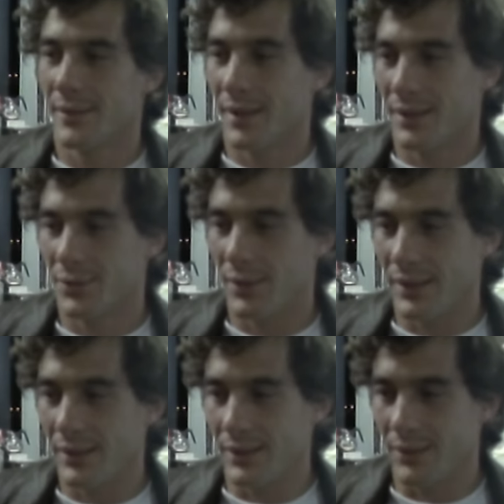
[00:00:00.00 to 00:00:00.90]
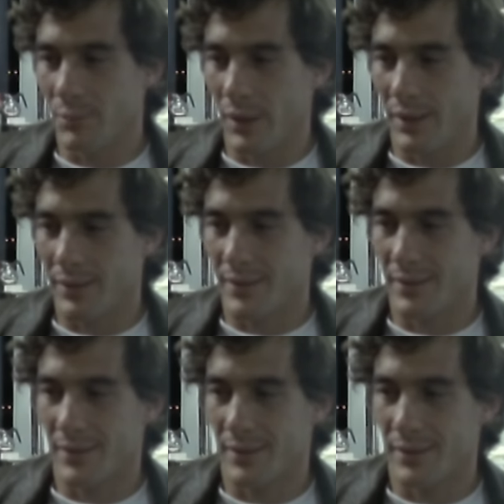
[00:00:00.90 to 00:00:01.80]
get ready in the best
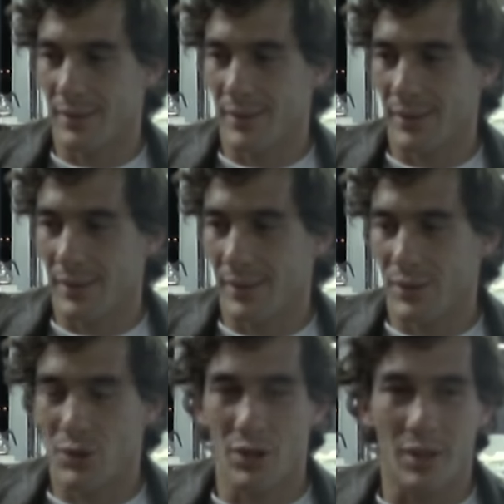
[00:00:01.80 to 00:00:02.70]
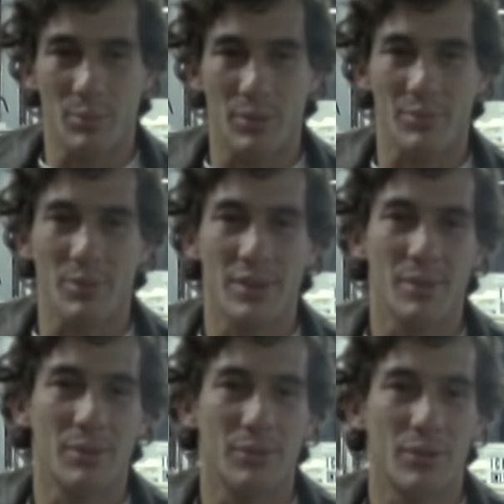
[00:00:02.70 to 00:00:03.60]
shape as
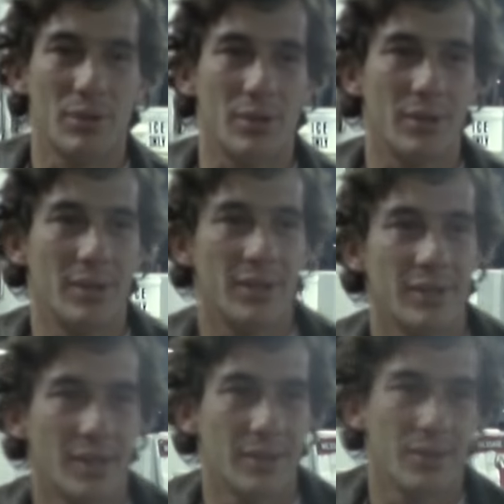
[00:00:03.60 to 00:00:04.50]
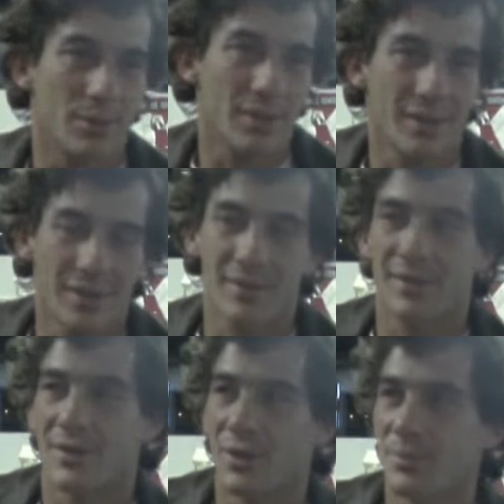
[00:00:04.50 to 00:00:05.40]
possible for this 91 season.
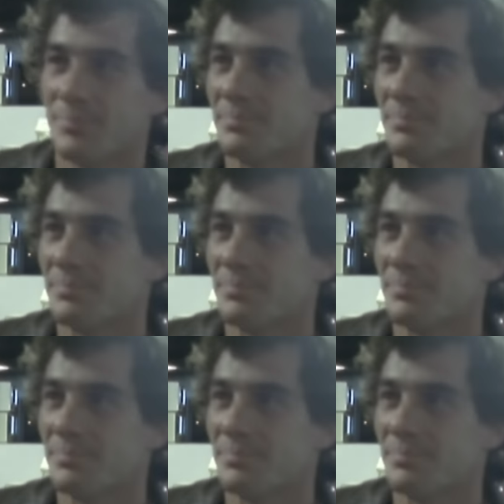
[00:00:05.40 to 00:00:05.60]
So